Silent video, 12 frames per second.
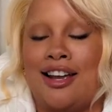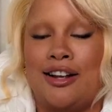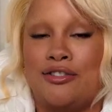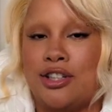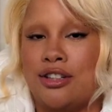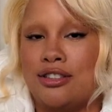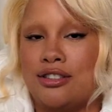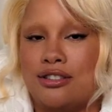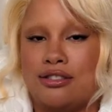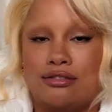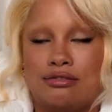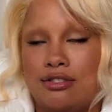live show
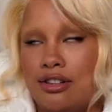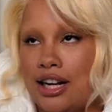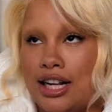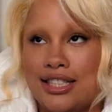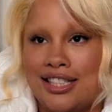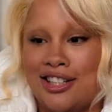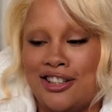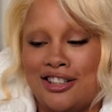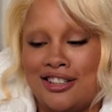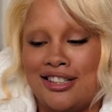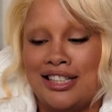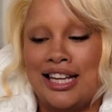is crazy
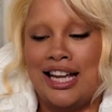good,